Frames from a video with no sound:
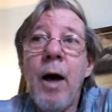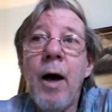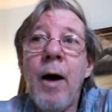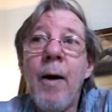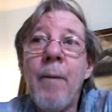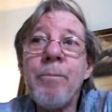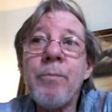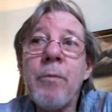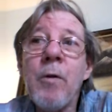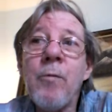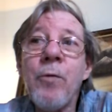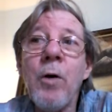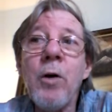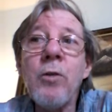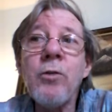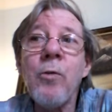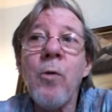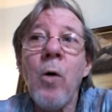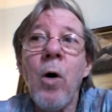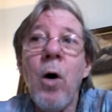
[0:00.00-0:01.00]
Um,
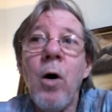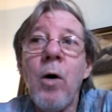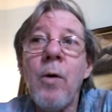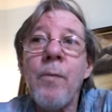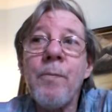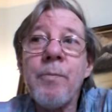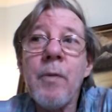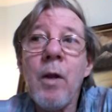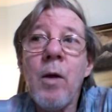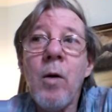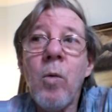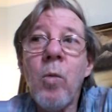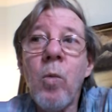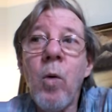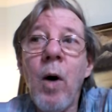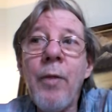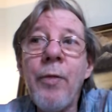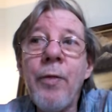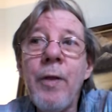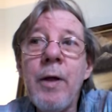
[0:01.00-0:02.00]
first of all,
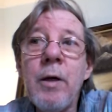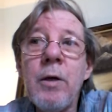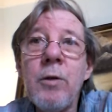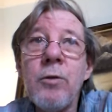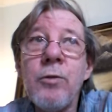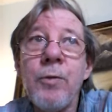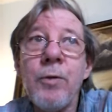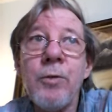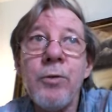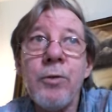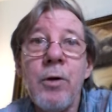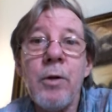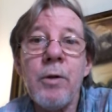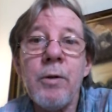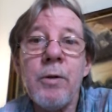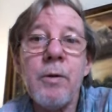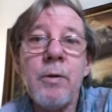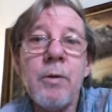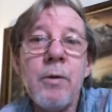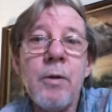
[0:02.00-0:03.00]
one thing is for
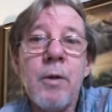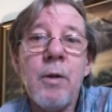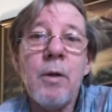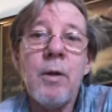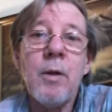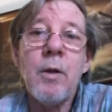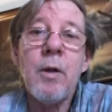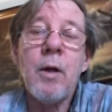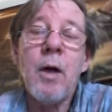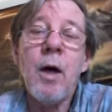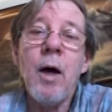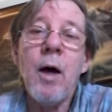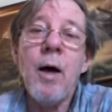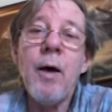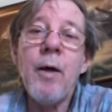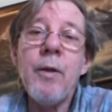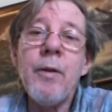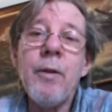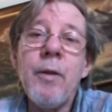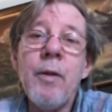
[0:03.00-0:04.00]
certain
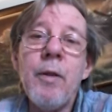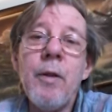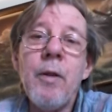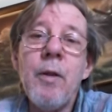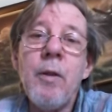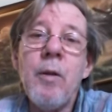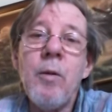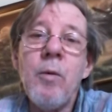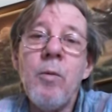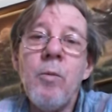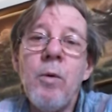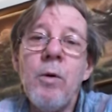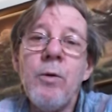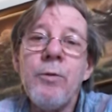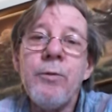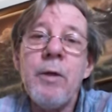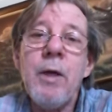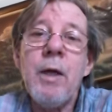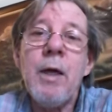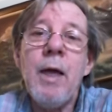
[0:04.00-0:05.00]
uh,
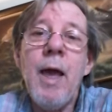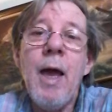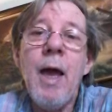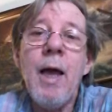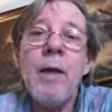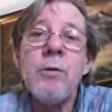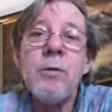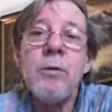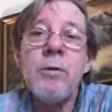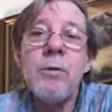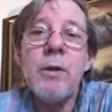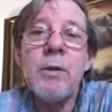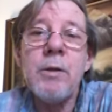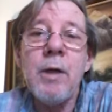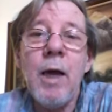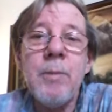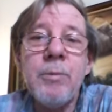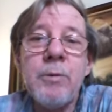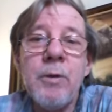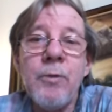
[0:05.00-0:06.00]
we'll see an end to the
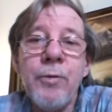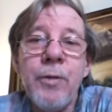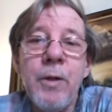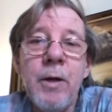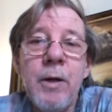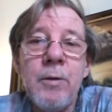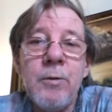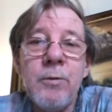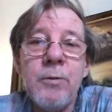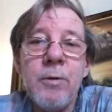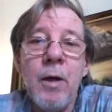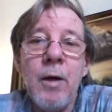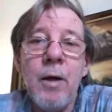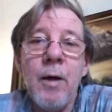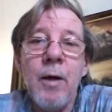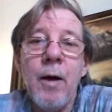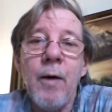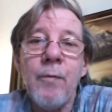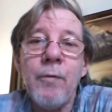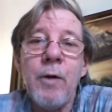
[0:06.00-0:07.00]
types of things
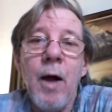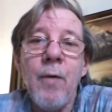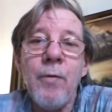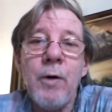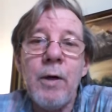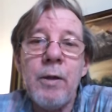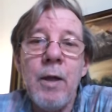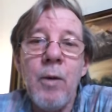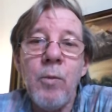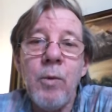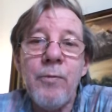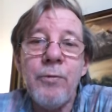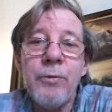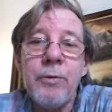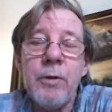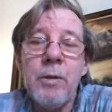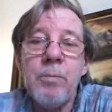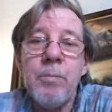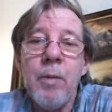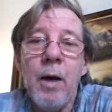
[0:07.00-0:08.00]
uh, of governing that we've
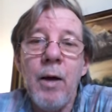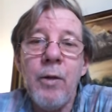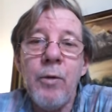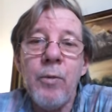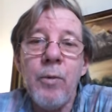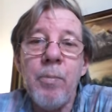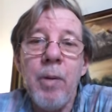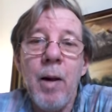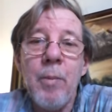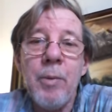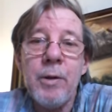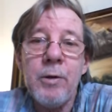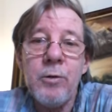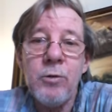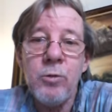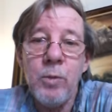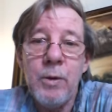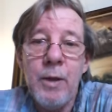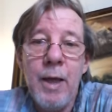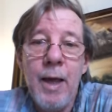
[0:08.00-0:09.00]
seen by the
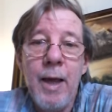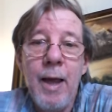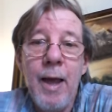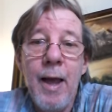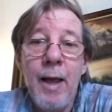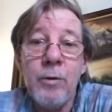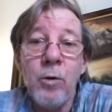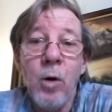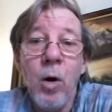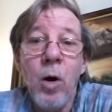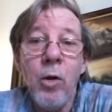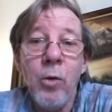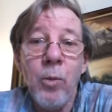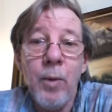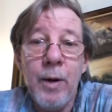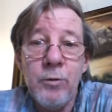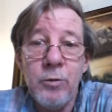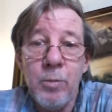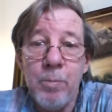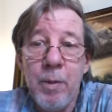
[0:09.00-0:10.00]
Republicans when they had all the
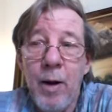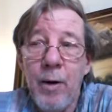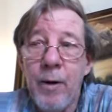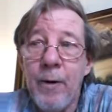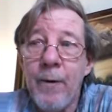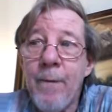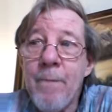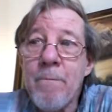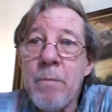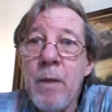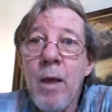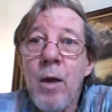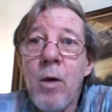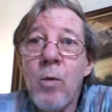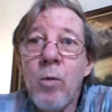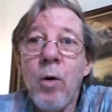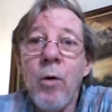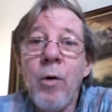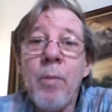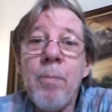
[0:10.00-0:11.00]
reins of power.
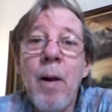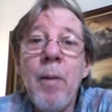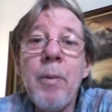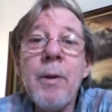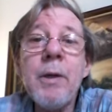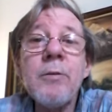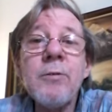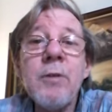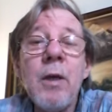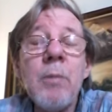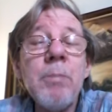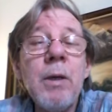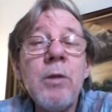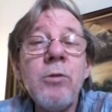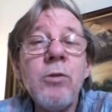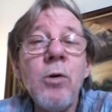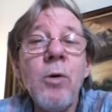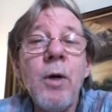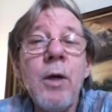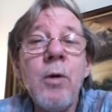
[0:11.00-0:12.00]
What Republicans had
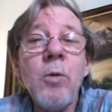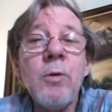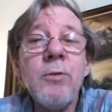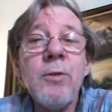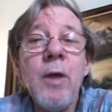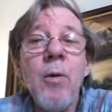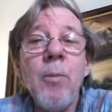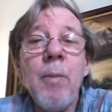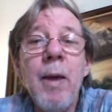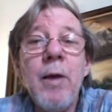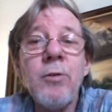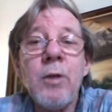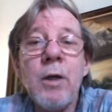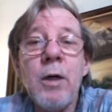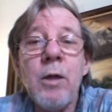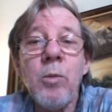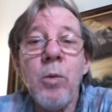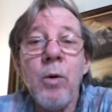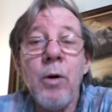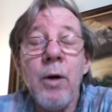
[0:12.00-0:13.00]
been doing was they
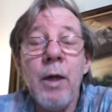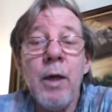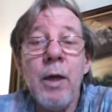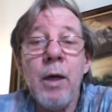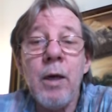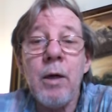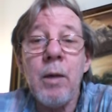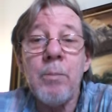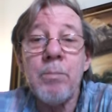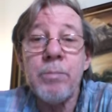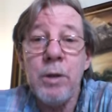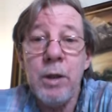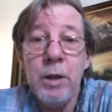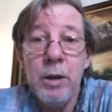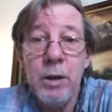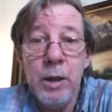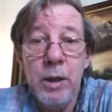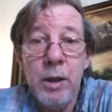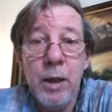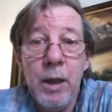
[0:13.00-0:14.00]
basically were
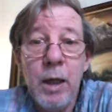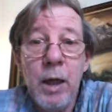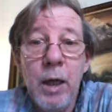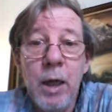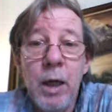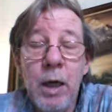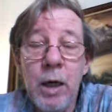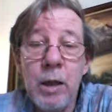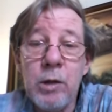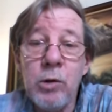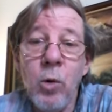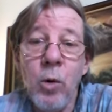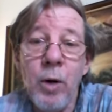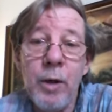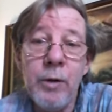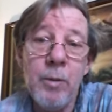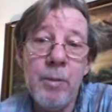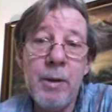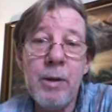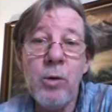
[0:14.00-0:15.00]
completely
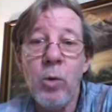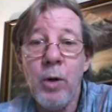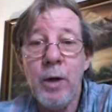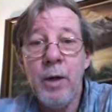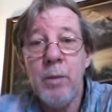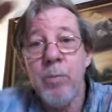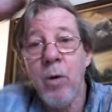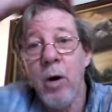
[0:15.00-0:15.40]
ignoring the minority